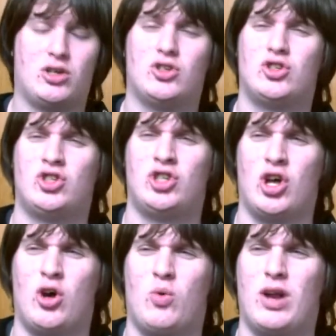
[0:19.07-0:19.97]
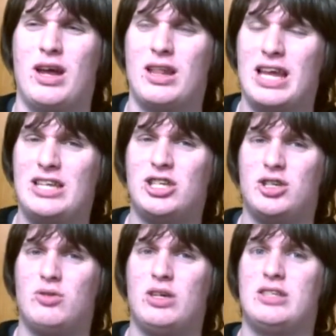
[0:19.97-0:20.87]
So what I'd like to
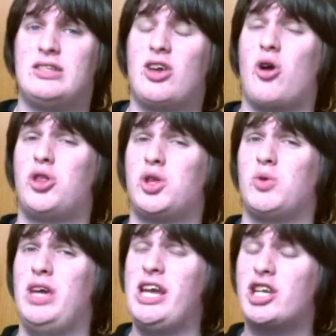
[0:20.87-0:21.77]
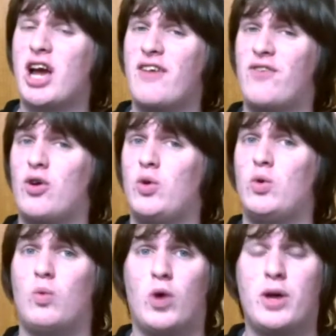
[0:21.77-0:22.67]
do is go through each iPhone
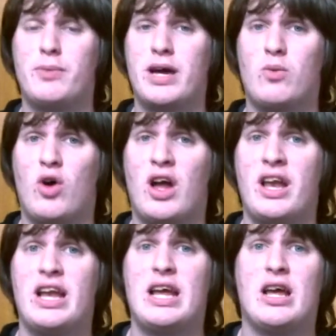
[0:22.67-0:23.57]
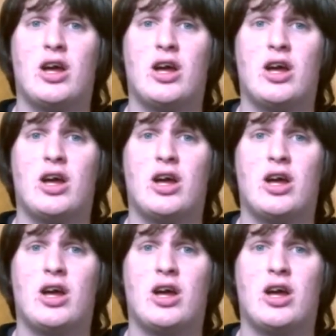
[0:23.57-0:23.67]
one by one